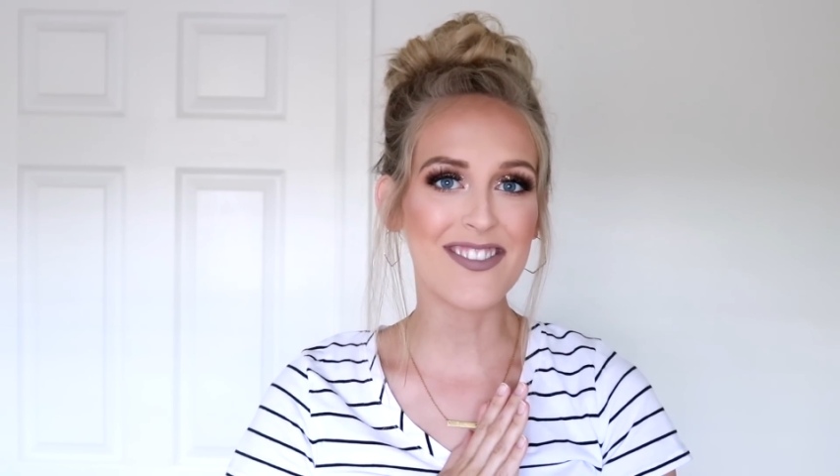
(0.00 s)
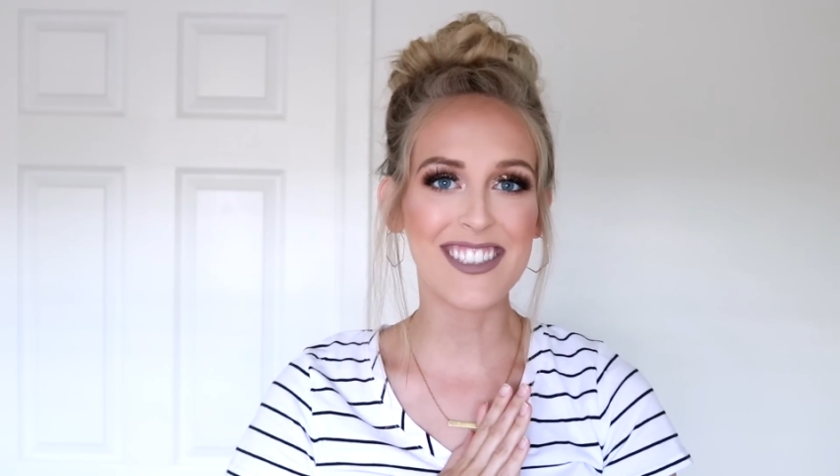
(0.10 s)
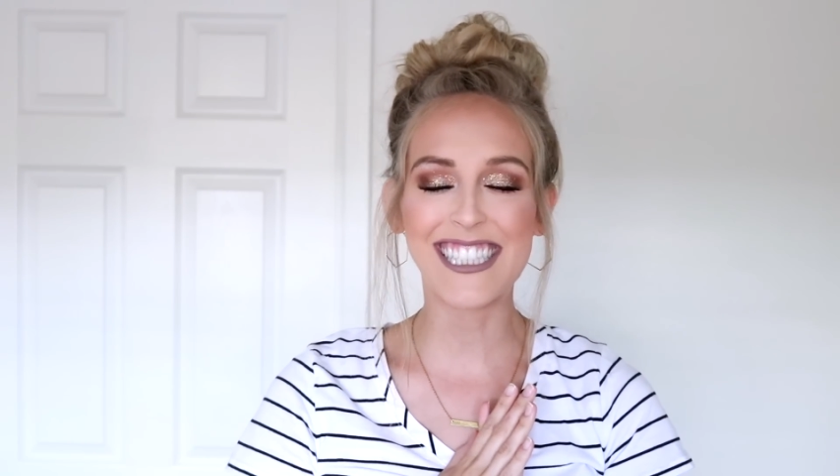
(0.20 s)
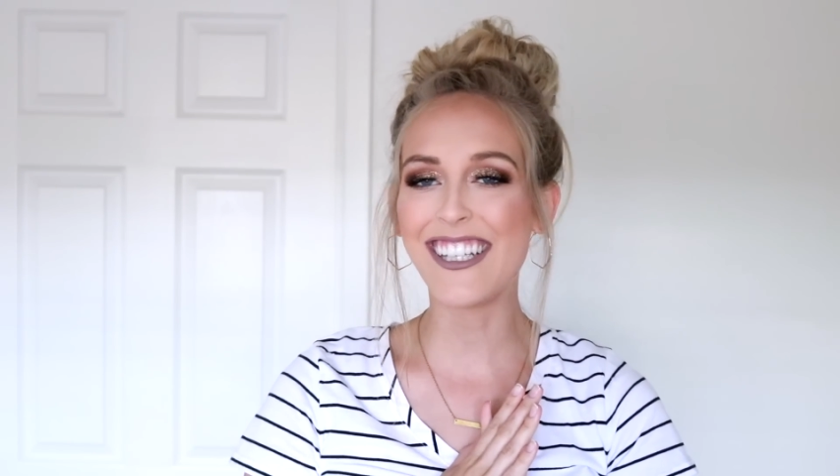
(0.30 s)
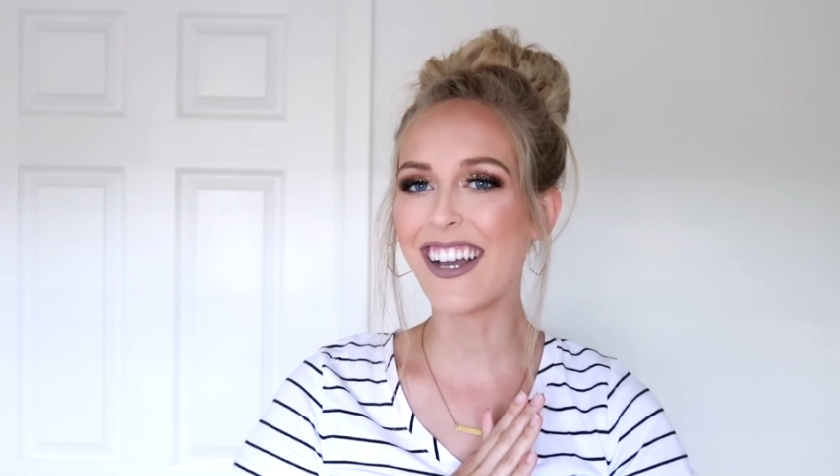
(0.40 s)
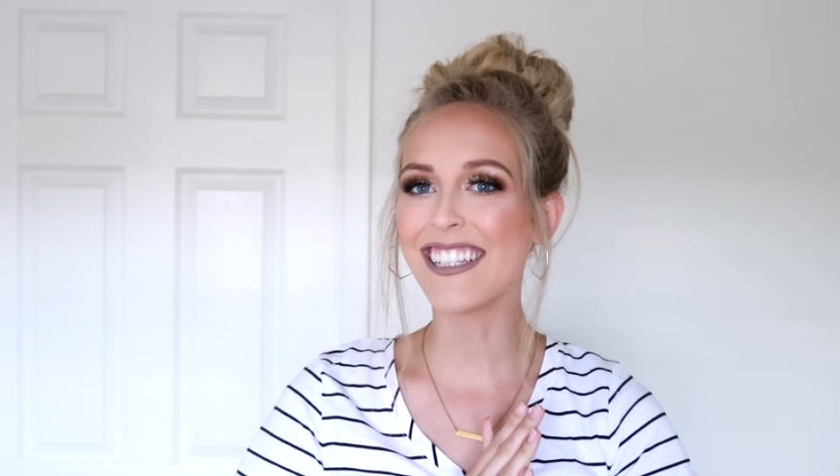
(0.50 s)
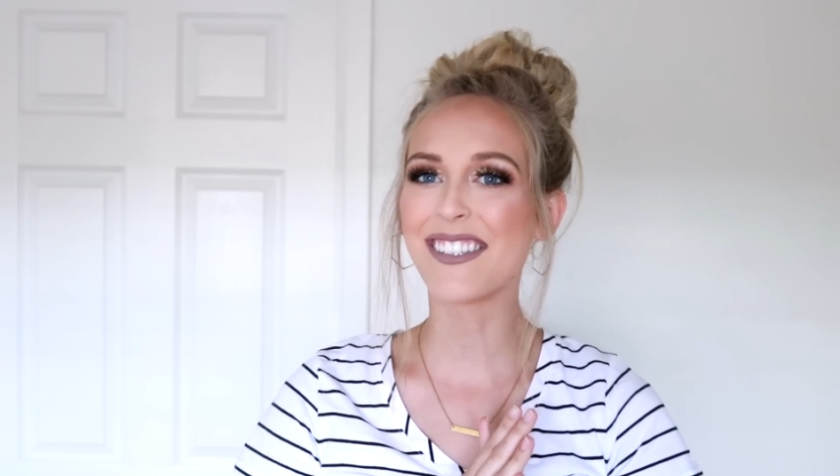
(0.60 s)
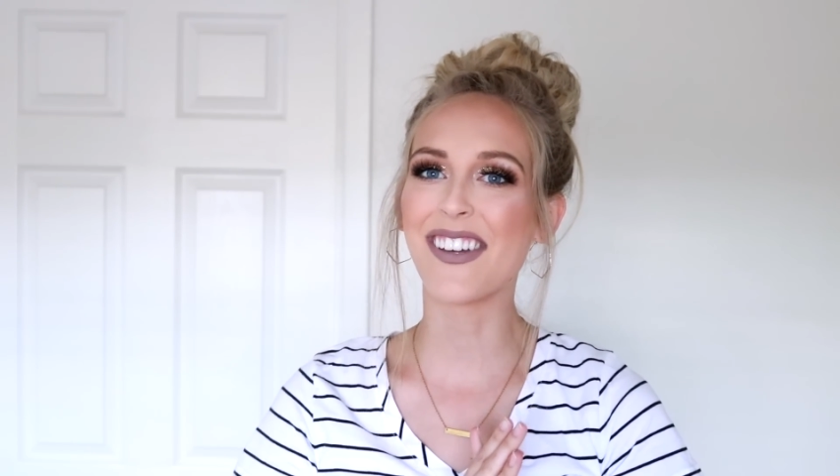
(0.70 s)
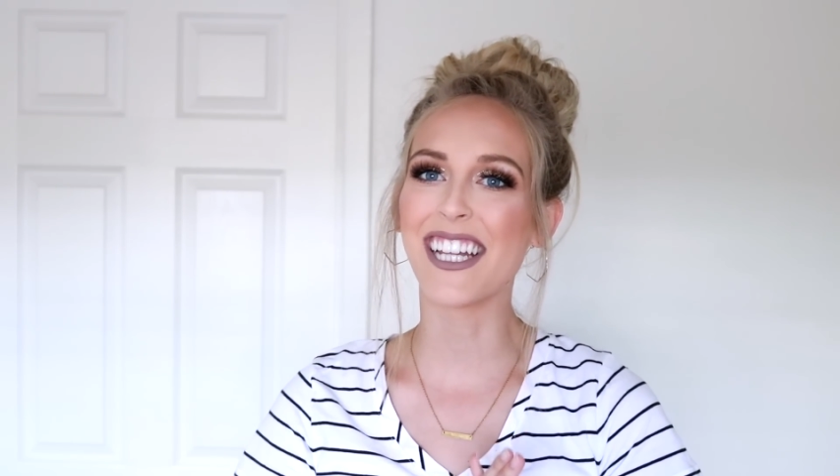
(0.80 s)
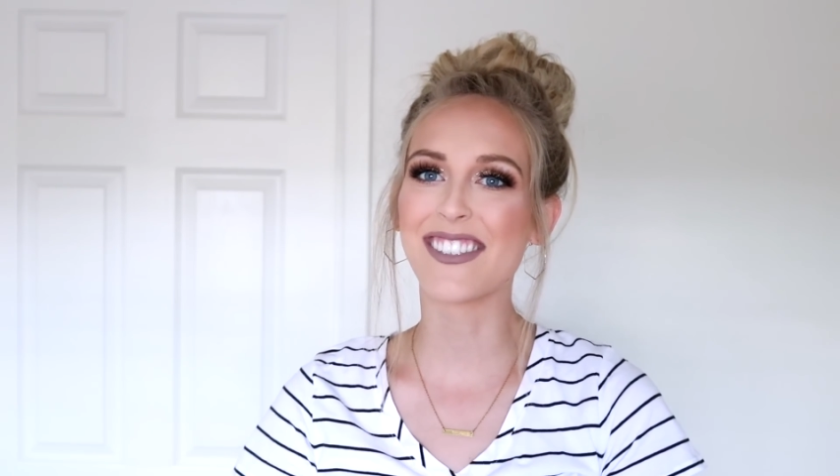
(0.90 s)
See you guys in
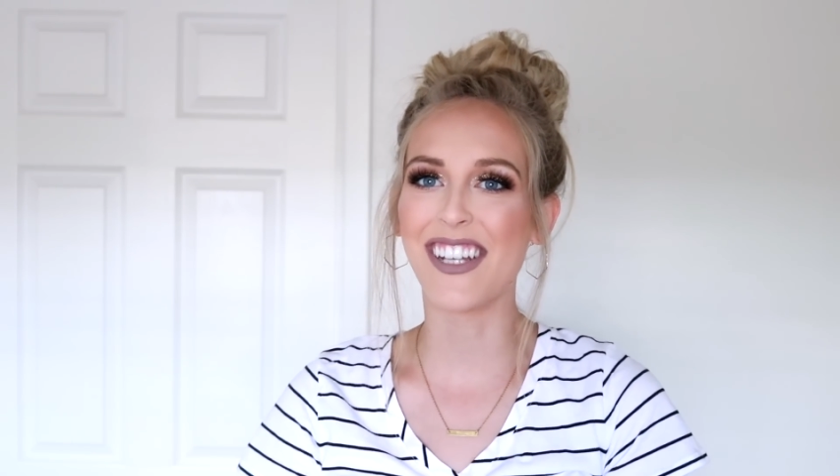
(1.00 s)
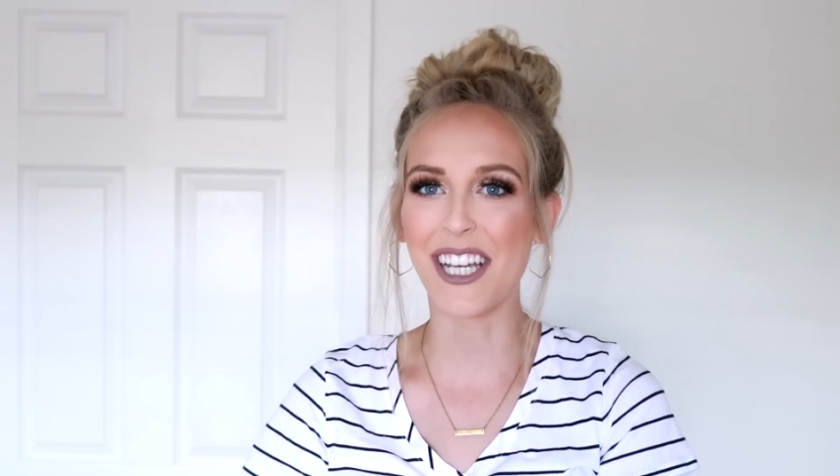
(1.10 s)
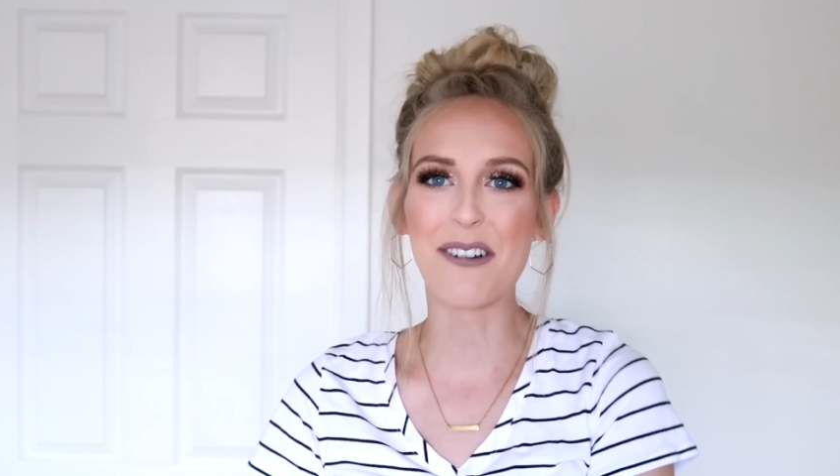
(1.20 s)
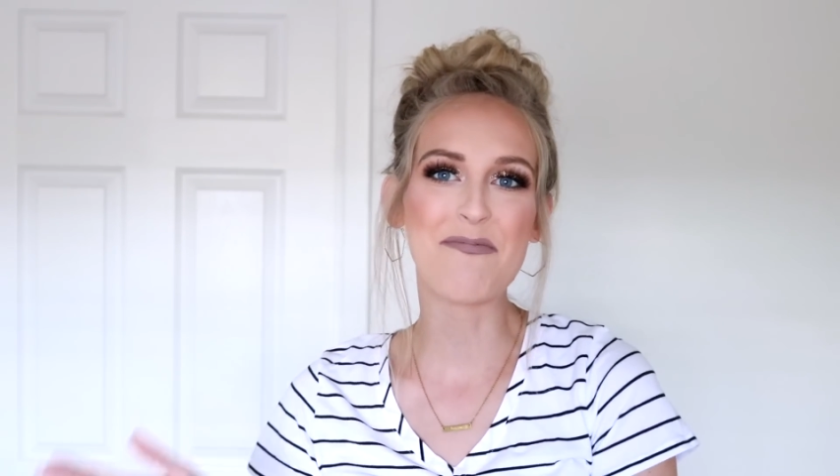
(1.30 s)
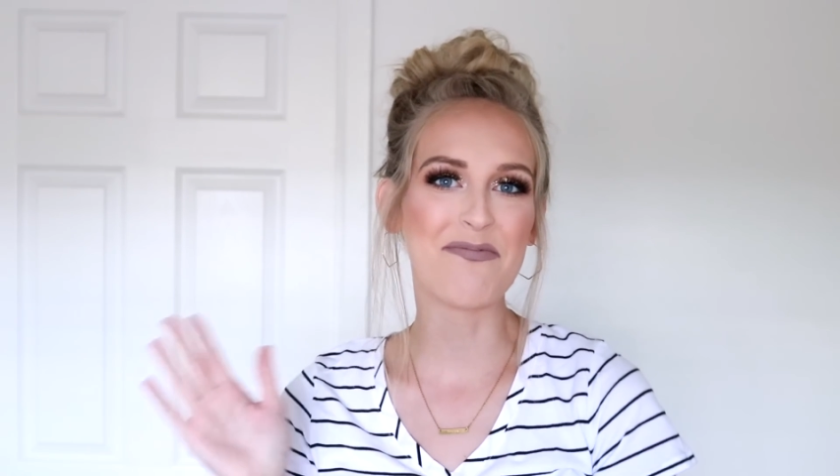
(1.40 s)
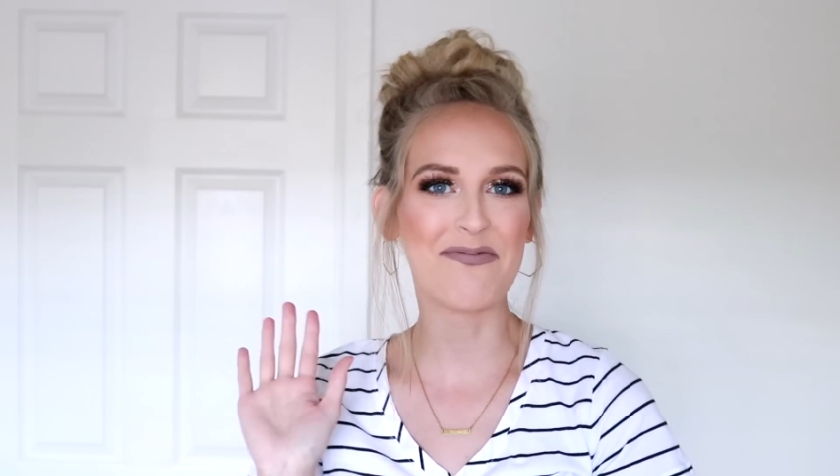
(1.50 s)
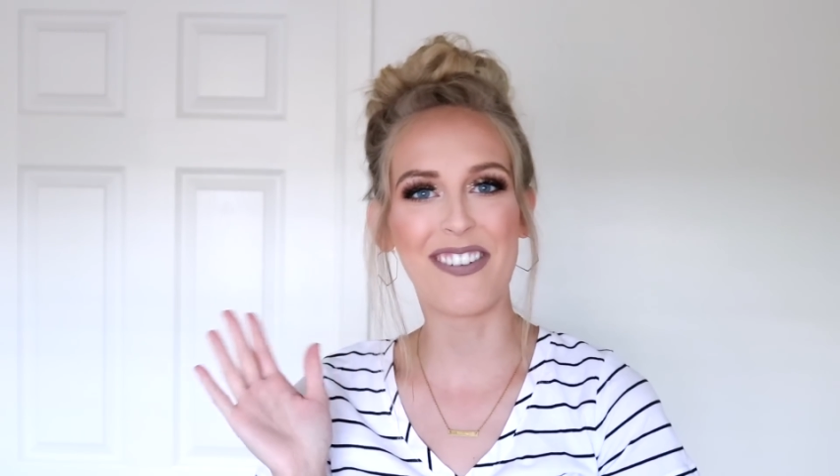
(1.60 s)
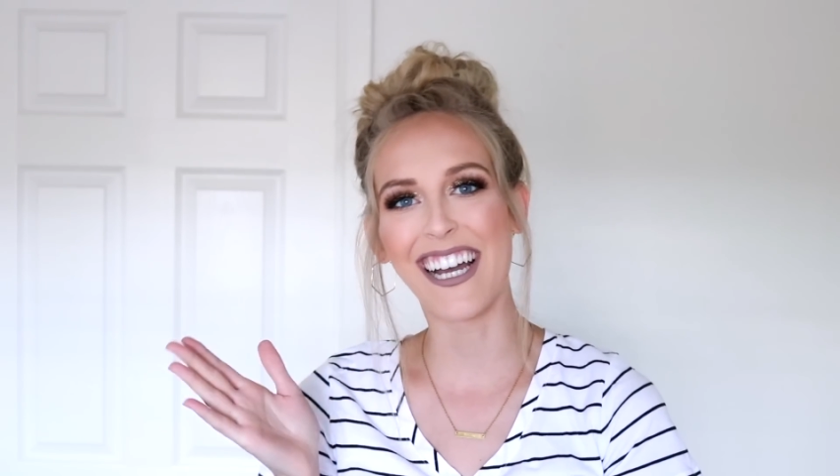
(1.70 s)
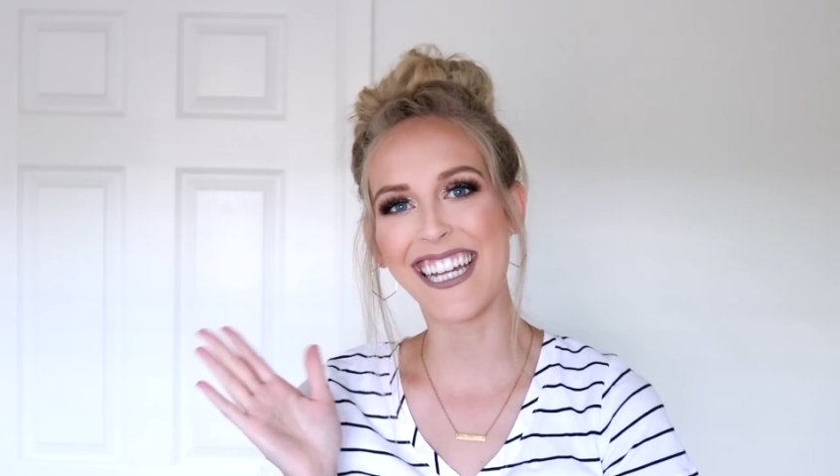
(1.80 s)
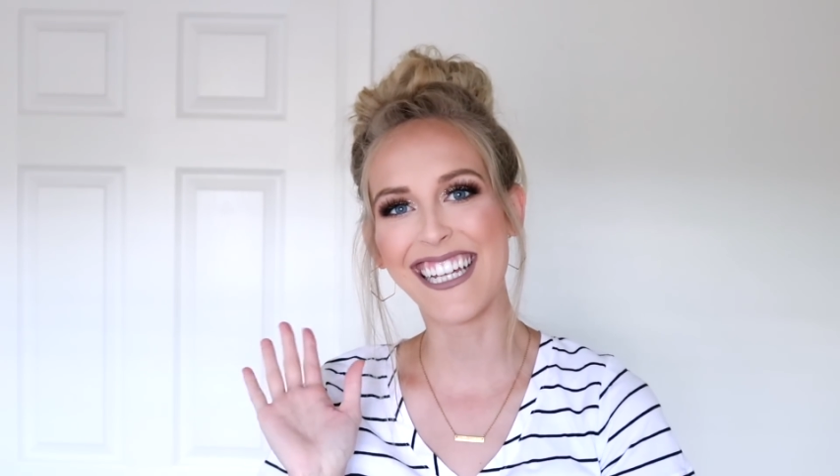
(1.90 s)
my next video.
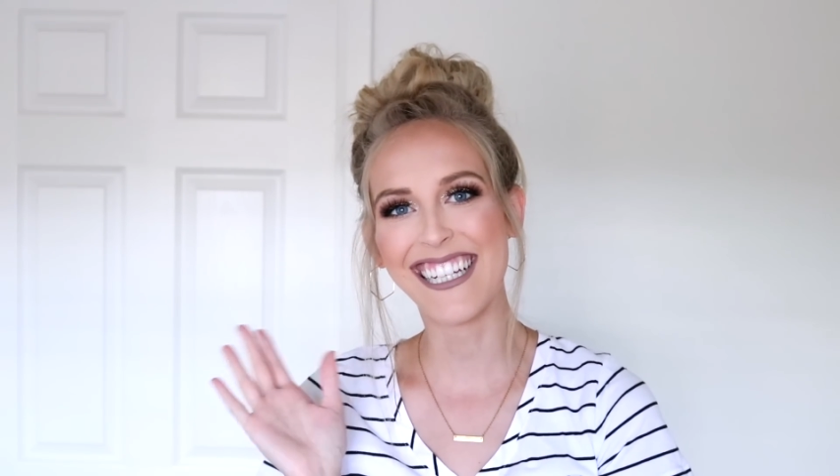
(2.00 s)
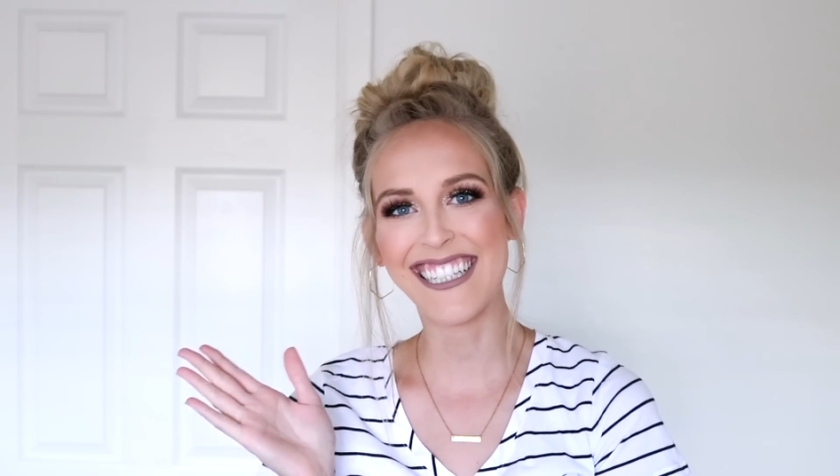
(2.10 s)
Bye.